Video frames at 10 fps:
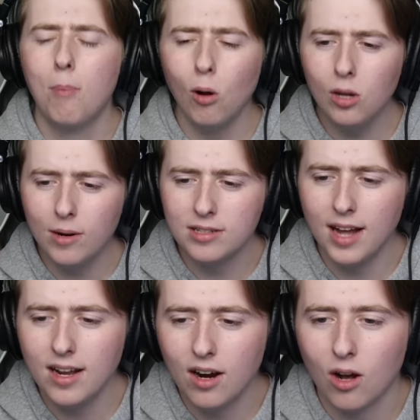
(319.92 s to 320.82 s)
A polar so bear
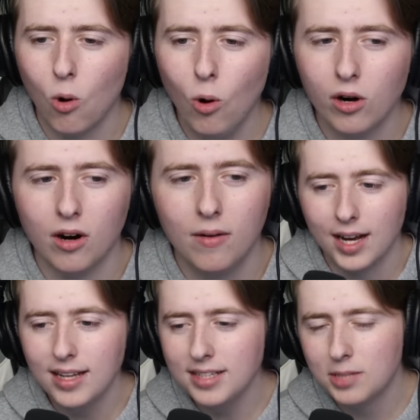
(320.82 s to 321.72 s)
standing on a quarter? I
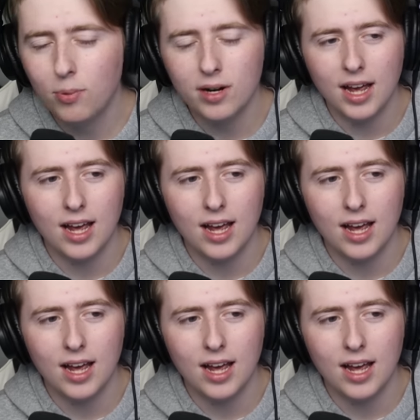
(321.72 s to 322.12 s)
guess that's pretty